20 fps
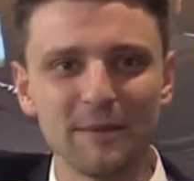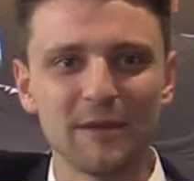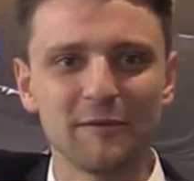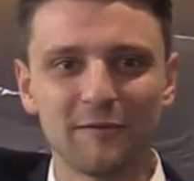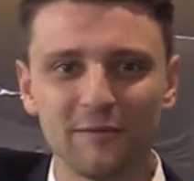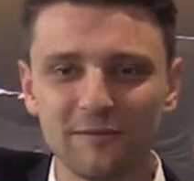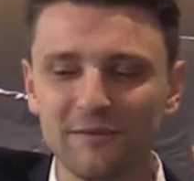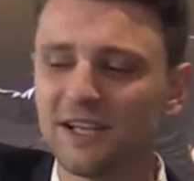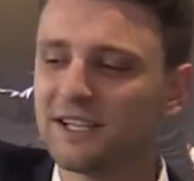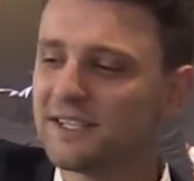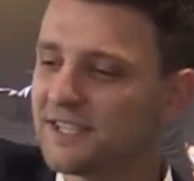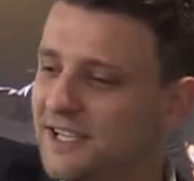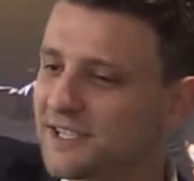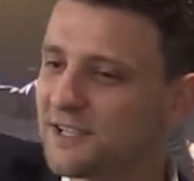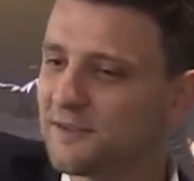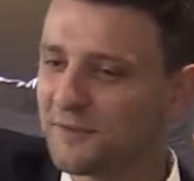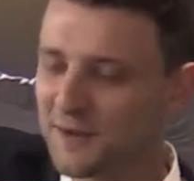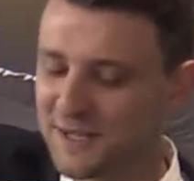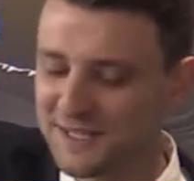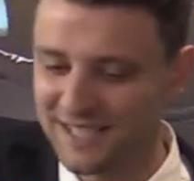I mean, it's
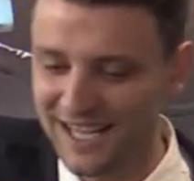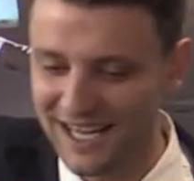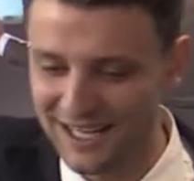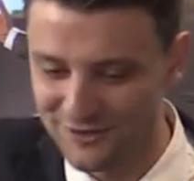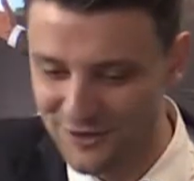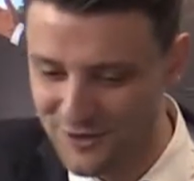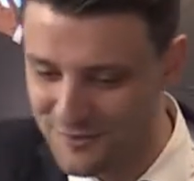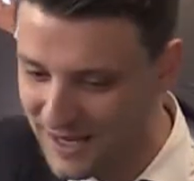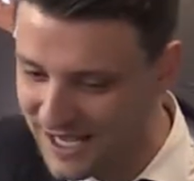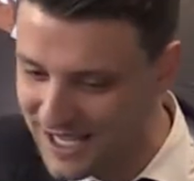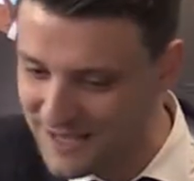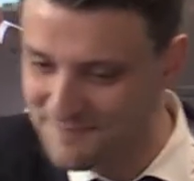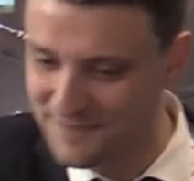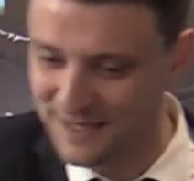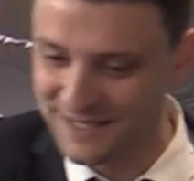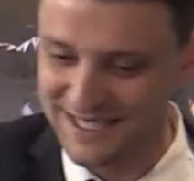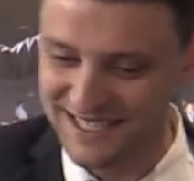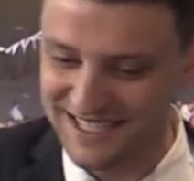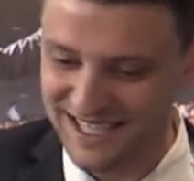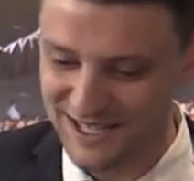easy freestyle too, but
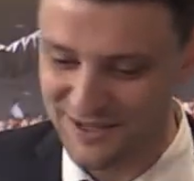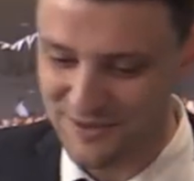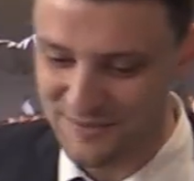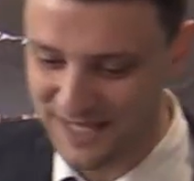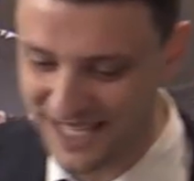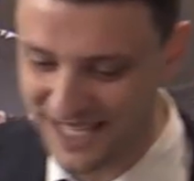impacts is a